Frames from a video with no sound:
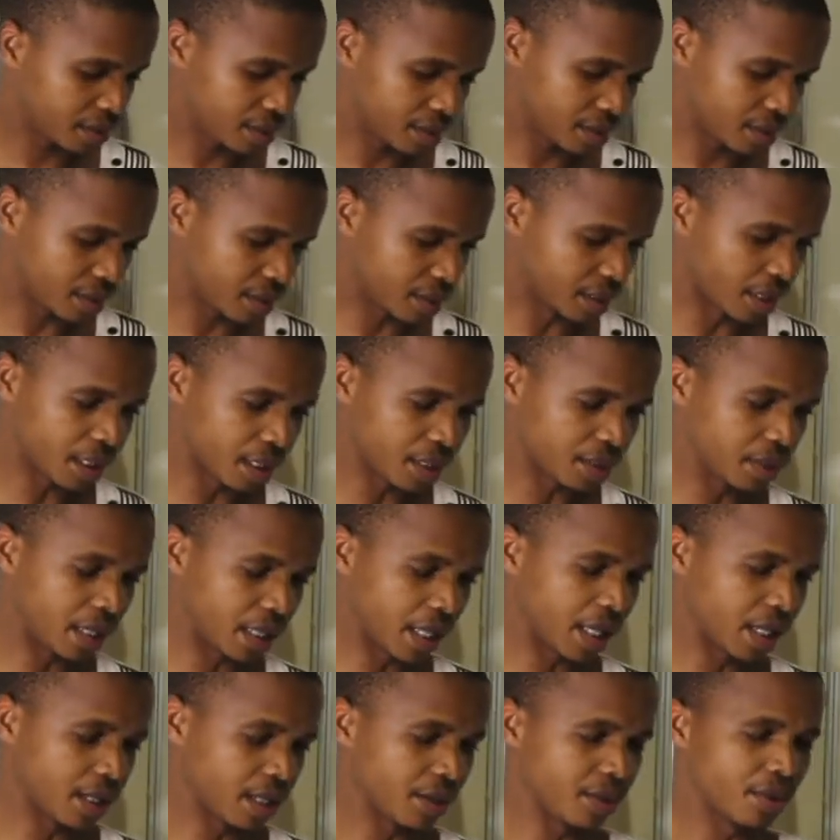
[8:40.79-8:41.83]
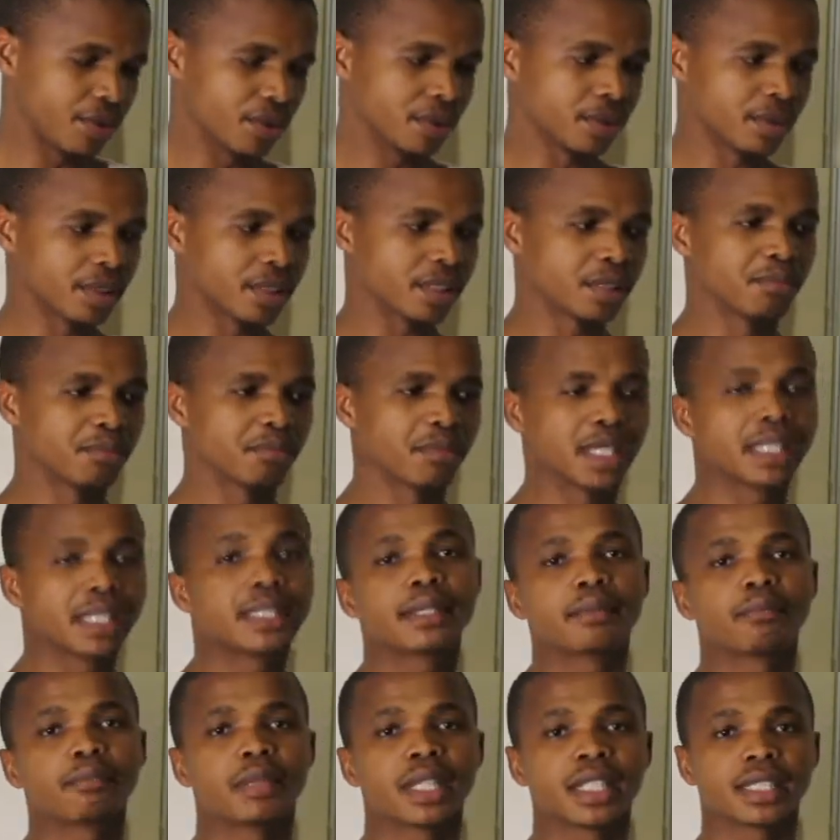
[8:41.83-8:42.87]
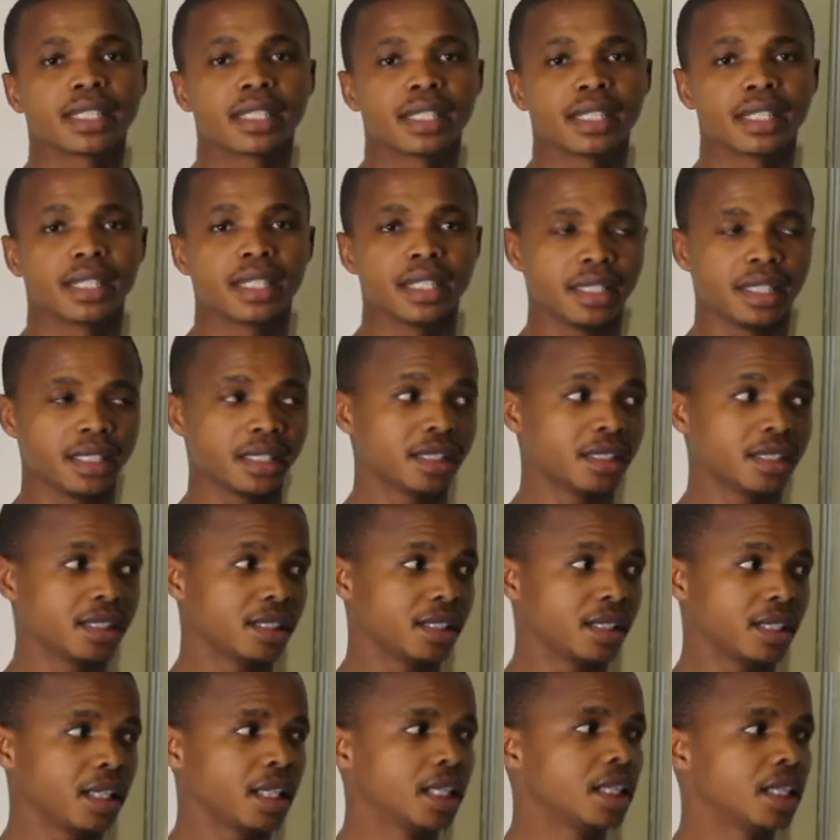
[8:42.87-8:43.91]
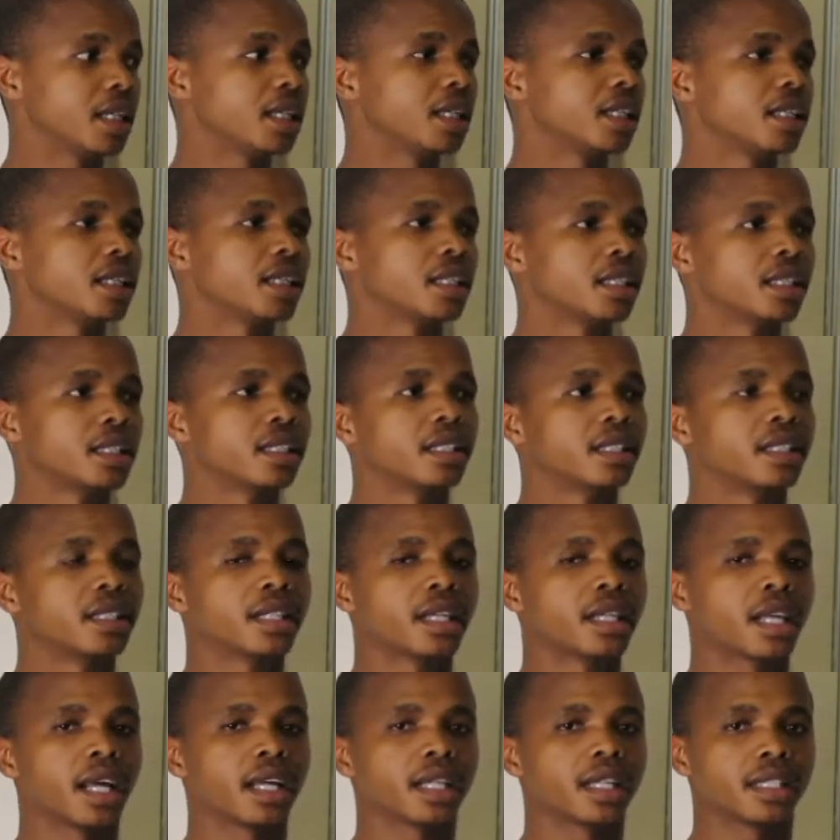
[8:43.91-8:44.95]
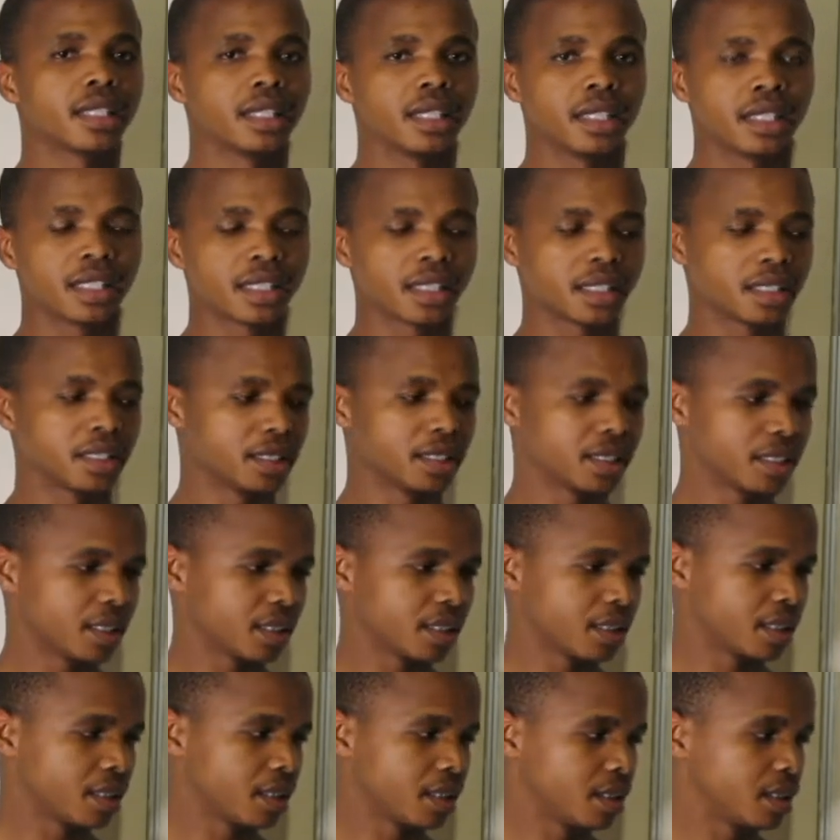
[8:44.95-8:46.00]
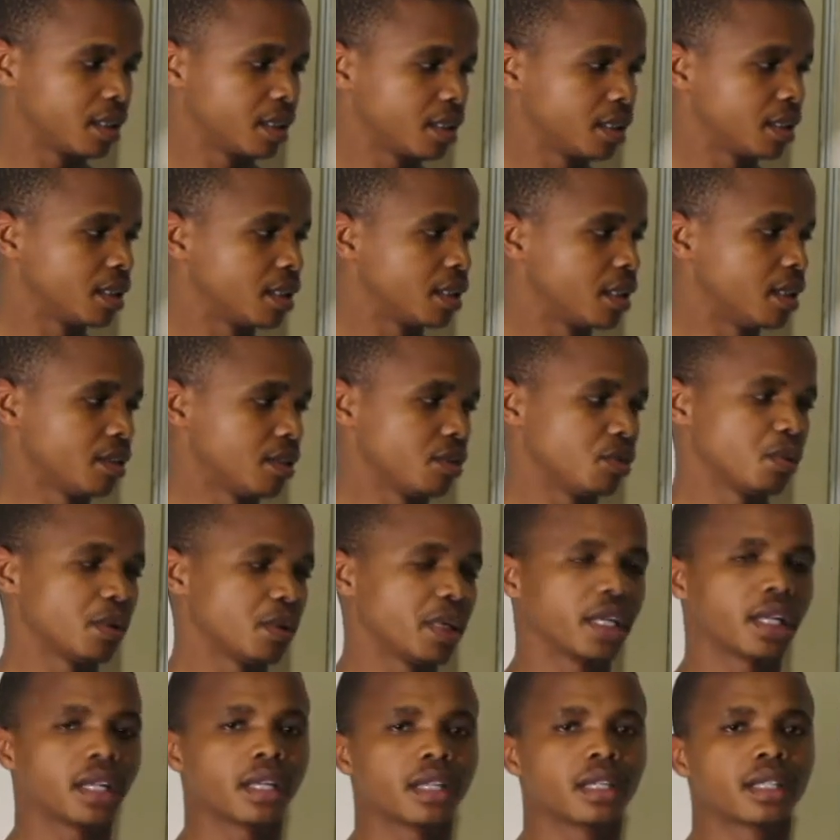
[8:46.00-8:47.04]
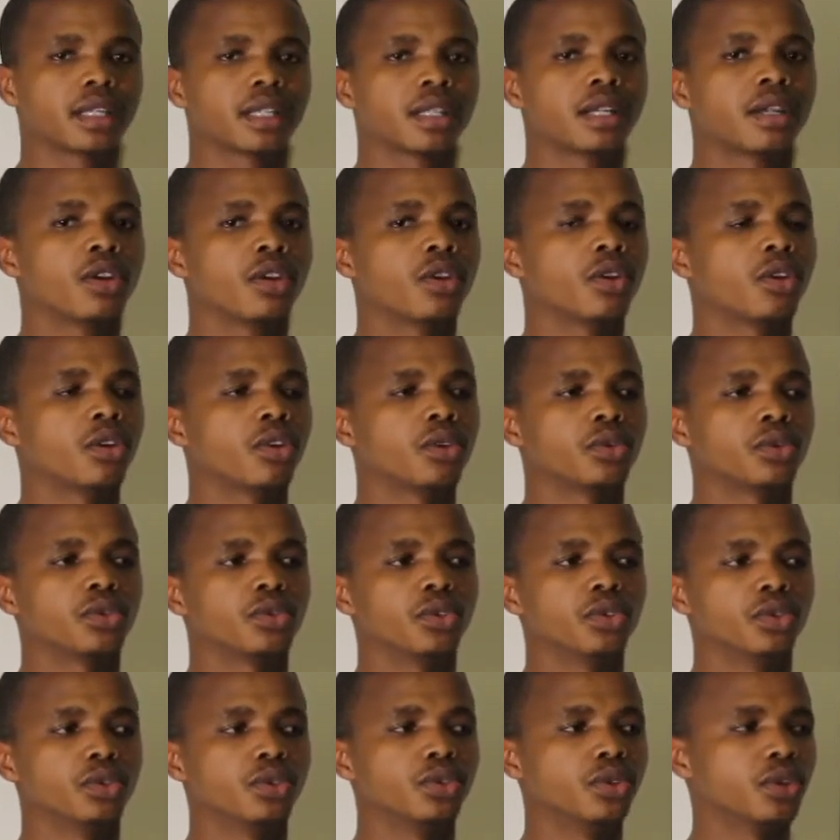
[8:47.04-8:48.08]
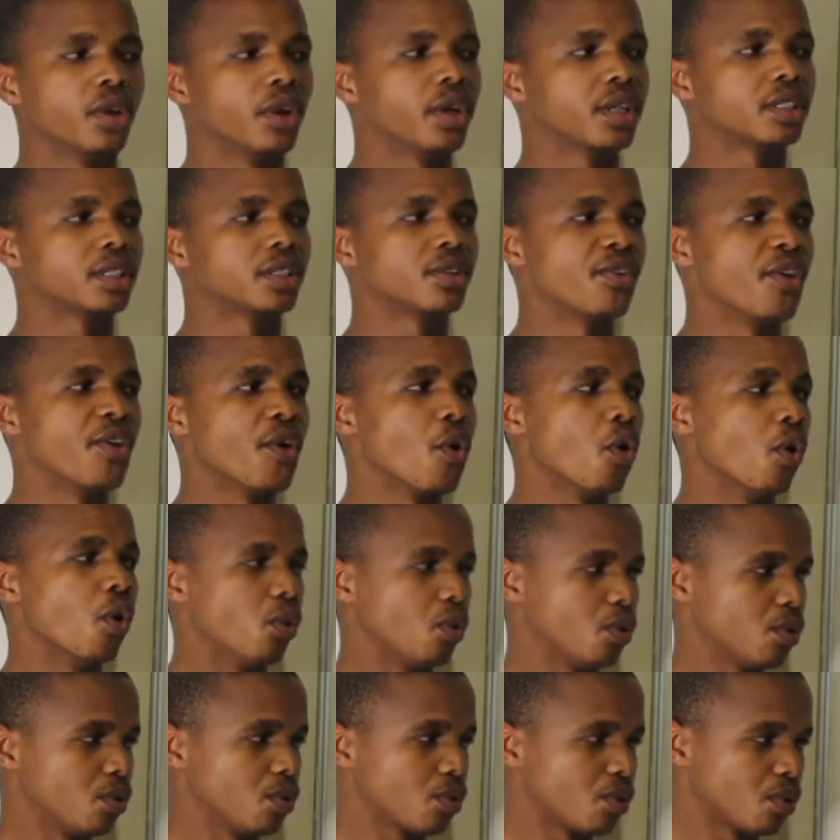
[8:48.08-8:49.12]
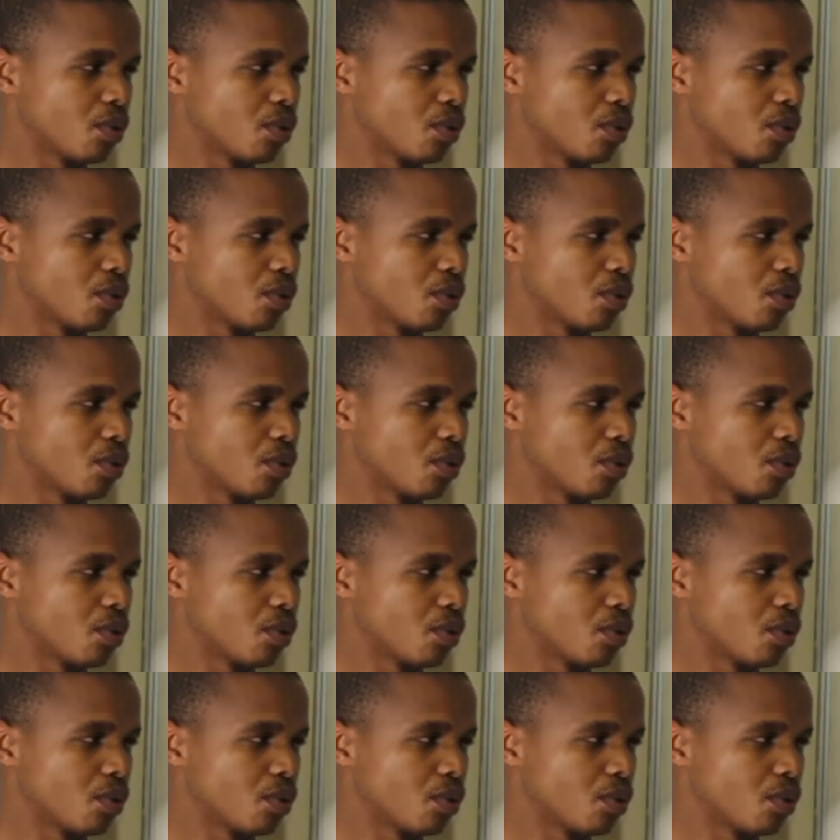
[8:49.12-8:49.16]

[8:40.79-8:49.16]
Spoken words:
that we can use mass percentages in calculation is when you do not know